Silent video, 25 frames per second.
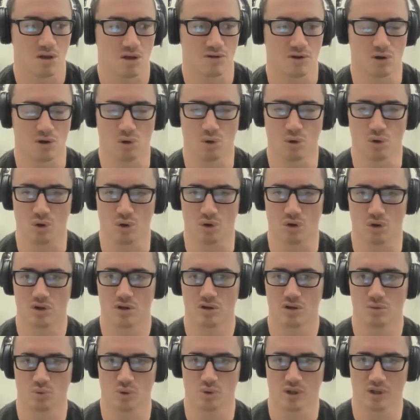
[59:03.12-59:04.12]
the law
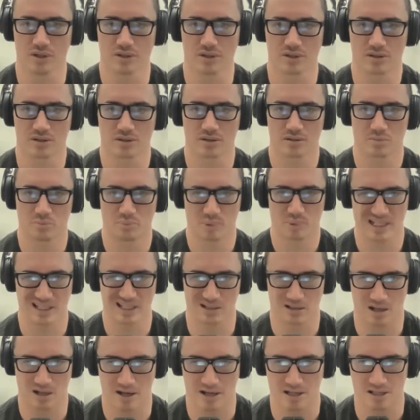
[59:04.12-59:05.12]
would
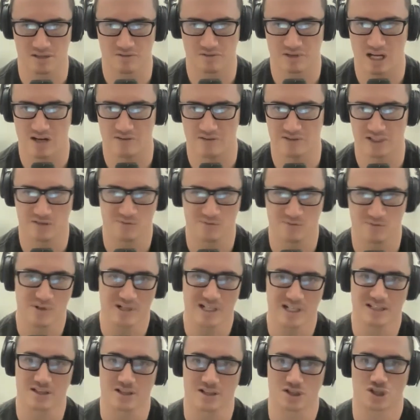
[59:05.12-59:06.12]
penalize for having a
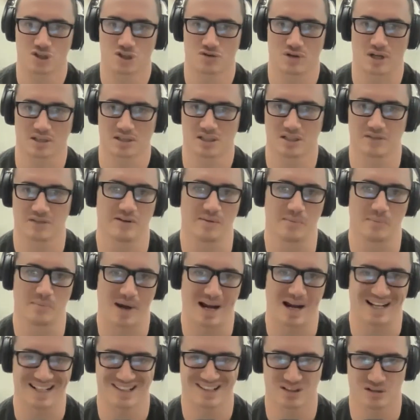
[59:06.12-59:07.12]
really destructive
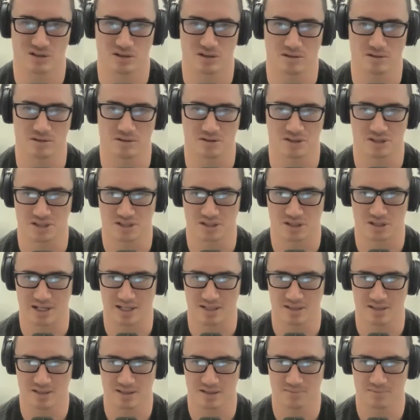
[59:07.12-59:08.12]
impact on
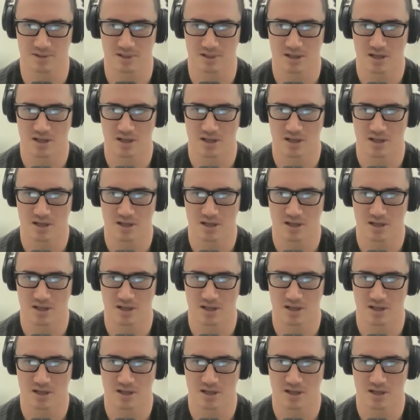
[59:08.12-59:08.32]
society.